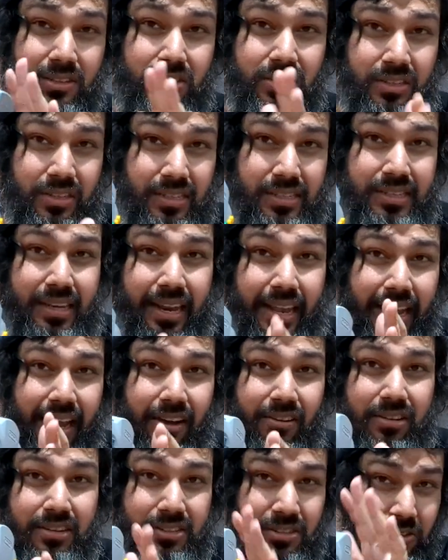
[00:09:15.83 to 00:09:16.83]
this
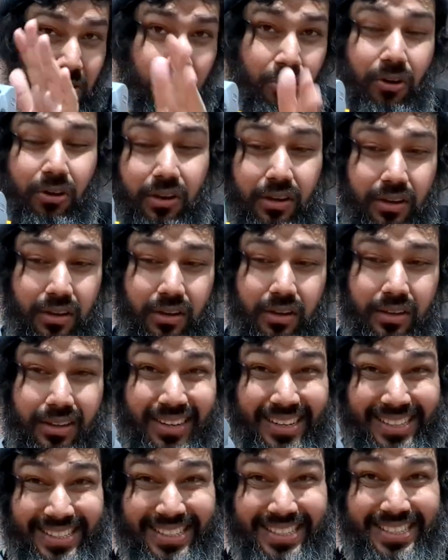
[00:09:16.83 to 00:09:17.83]
layout is no longer
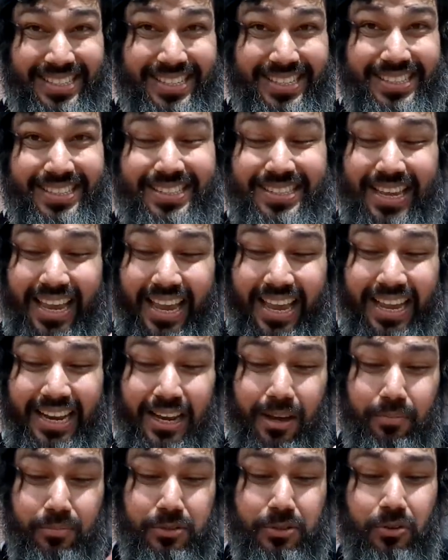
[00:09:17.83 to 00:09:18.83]
in existence, and
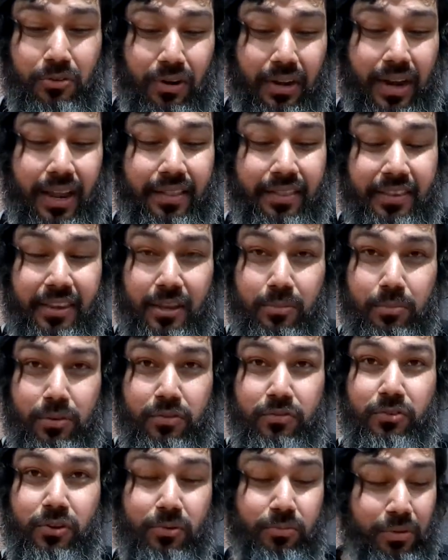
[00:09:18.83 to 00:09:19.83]
I'm so glad that they
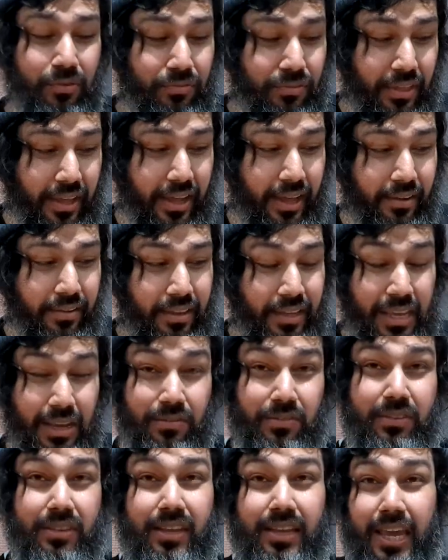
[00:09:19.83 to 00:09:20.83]
moved on with that.
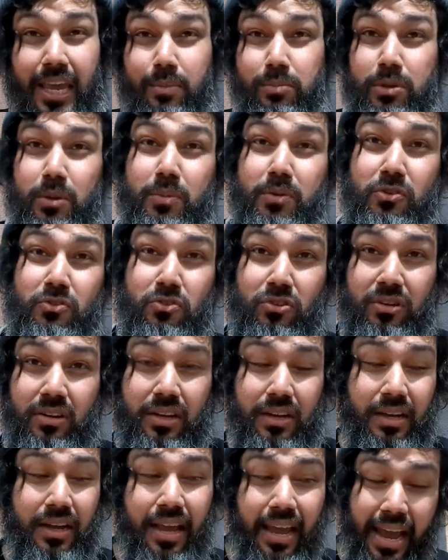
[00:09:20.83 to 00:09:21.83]
Even the GameCube
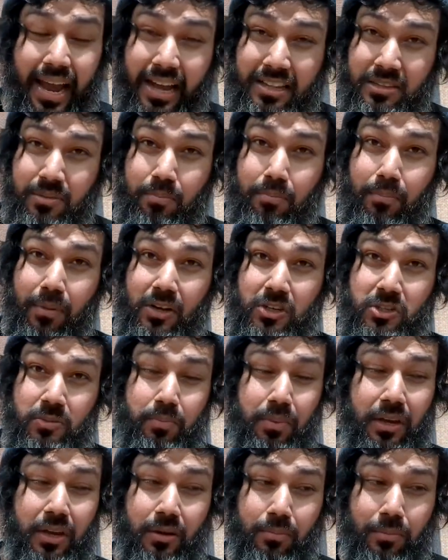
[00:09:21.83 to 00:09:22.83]
controller has a much
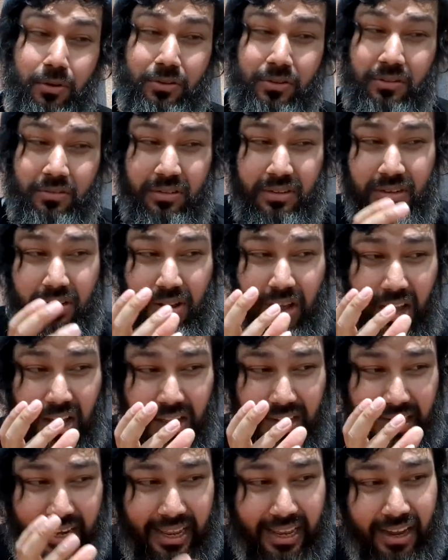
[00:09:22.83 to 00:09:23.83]
better modern
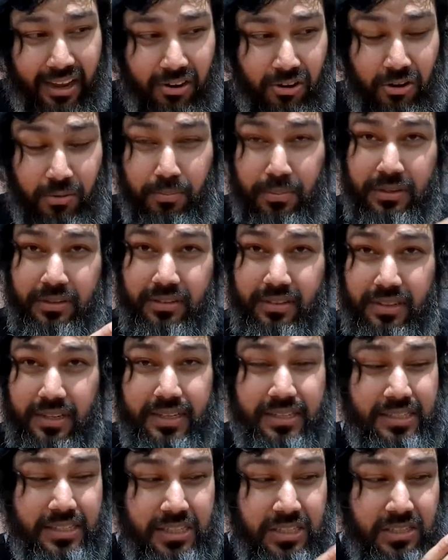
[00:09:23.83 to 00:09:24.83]
layout compared to
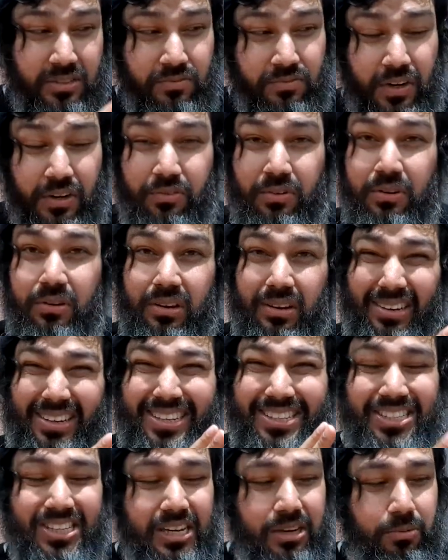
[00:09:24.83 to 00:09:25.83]
this. This is very
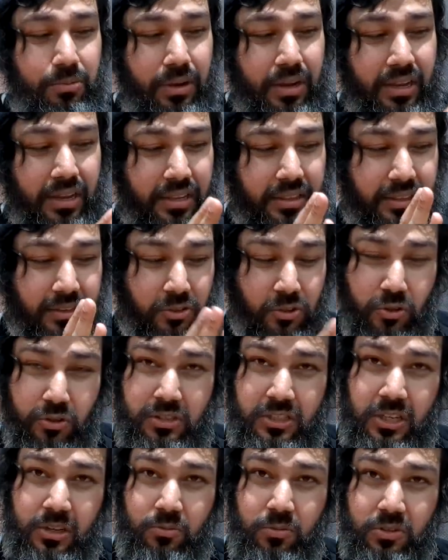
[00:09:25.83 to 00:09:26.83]
initially where the
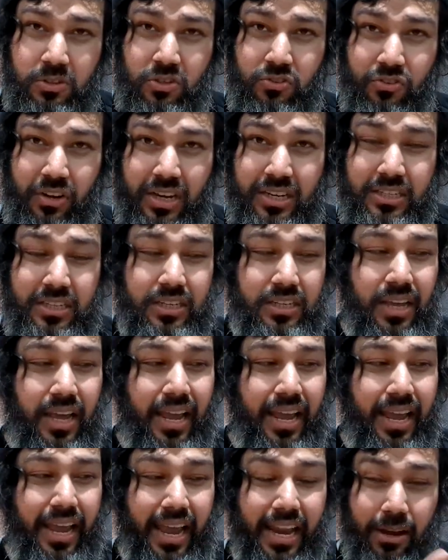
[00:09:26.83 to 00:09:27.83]
joystick was created,
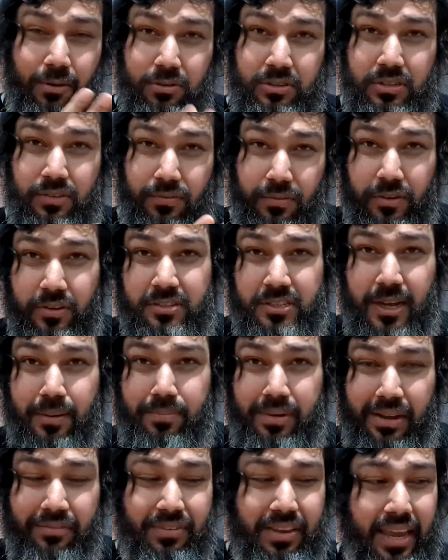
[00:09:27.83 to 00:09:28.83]
and it was the first time
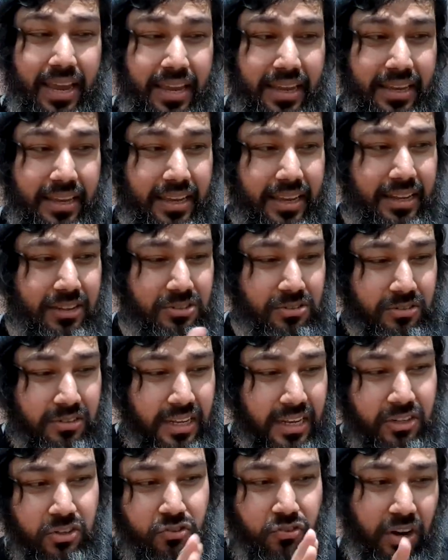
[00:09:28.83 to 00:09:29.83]
navigating it, so they
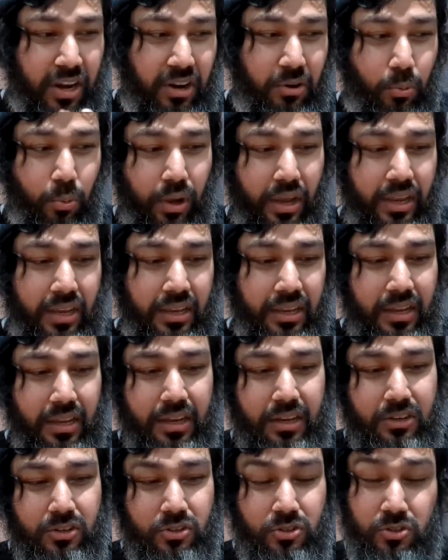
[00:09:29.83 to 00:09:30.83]
had to try a way
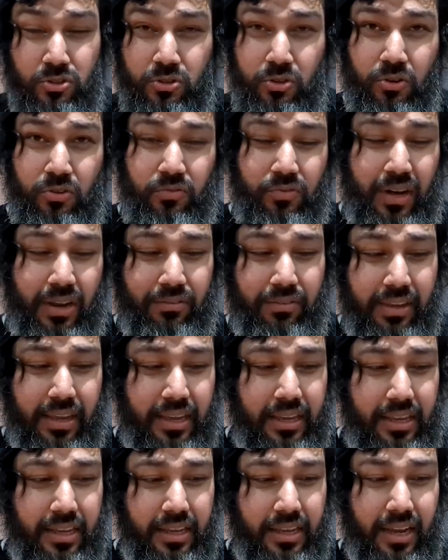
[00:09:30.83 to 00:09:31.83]
to sort of
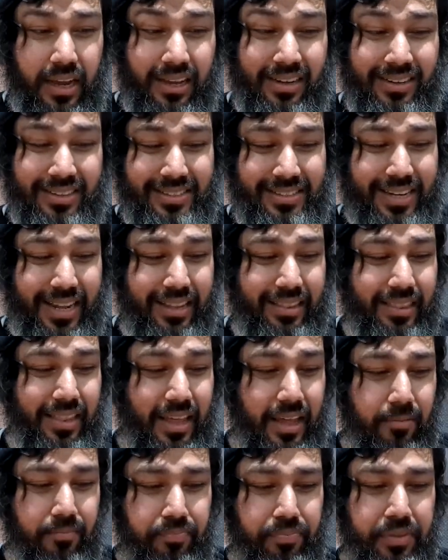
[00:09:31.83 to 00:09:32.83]
navigate it. I understand
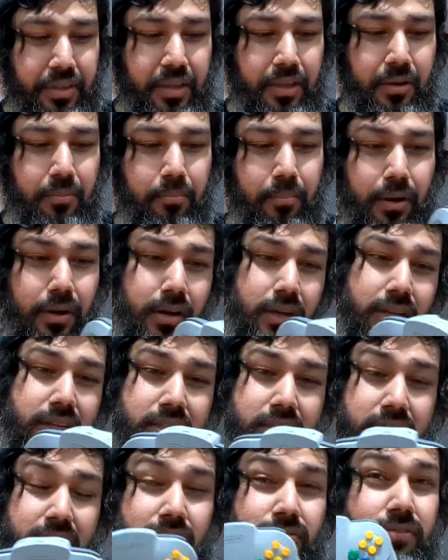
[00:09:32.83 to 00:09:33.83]
that, but
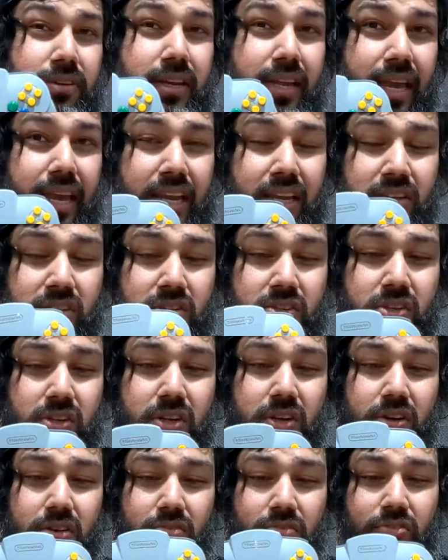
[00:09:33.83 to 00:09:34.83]
it's definitely aged
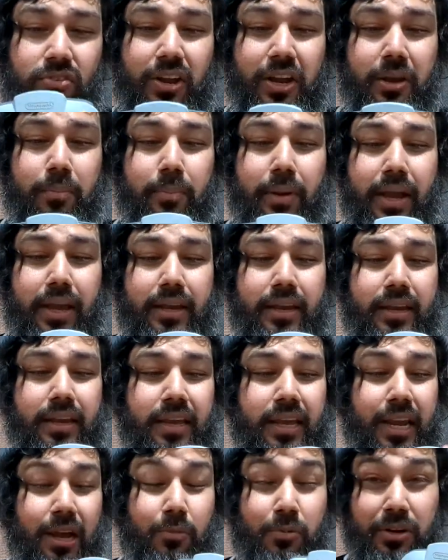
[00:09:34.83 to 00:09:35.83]
really badly,
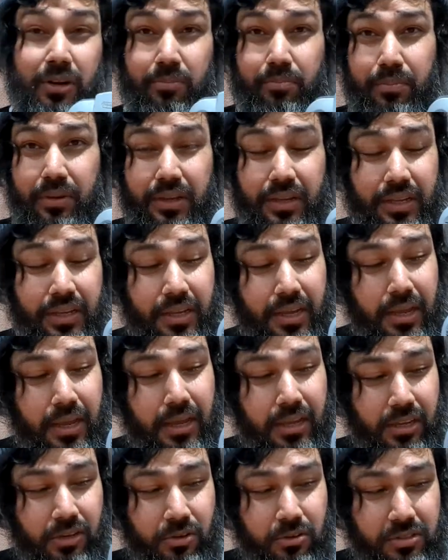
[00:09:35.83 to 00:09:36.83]
and I wouldn't be
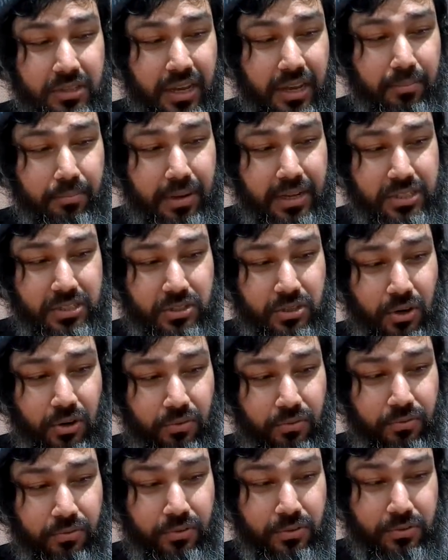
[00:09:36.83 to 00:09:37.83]
using it
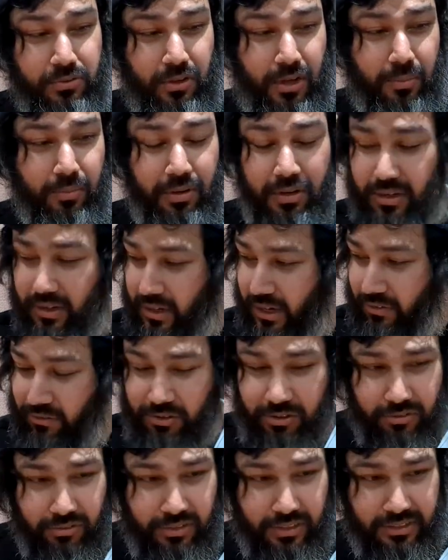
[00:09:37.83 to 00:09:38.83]
myself, so I'm going to get
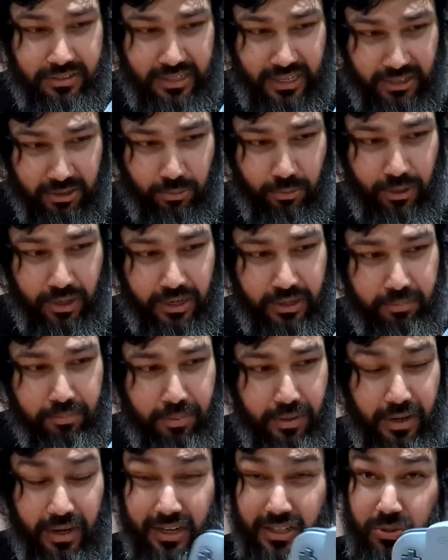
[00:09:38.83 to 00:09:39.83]
rid of these anyway.
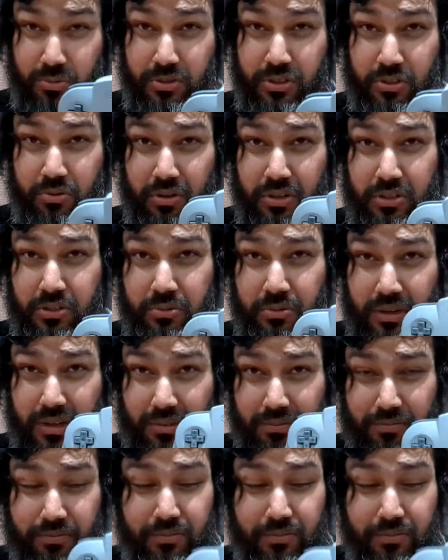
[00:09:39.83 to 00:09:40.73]
But I just want to quickly do a